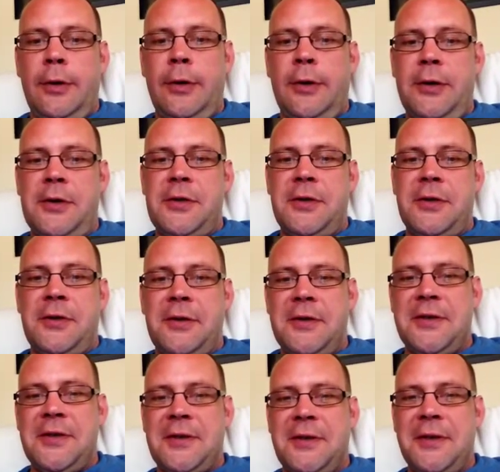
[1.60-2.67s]
It's the
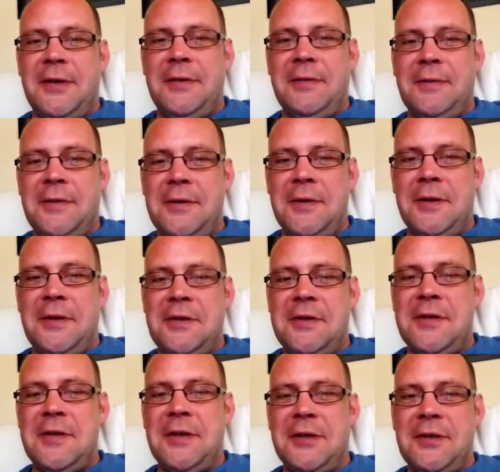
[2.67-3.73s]
hardest thing, doing an
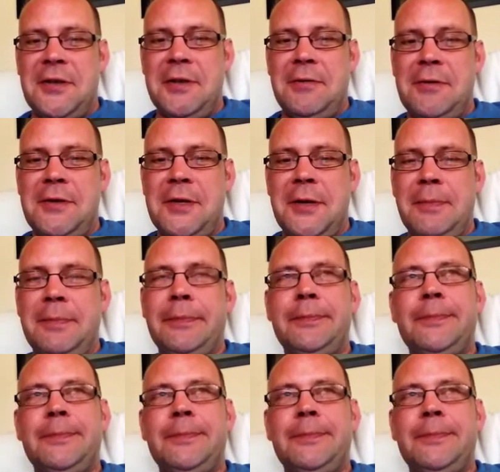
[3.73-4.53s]
introduction every time.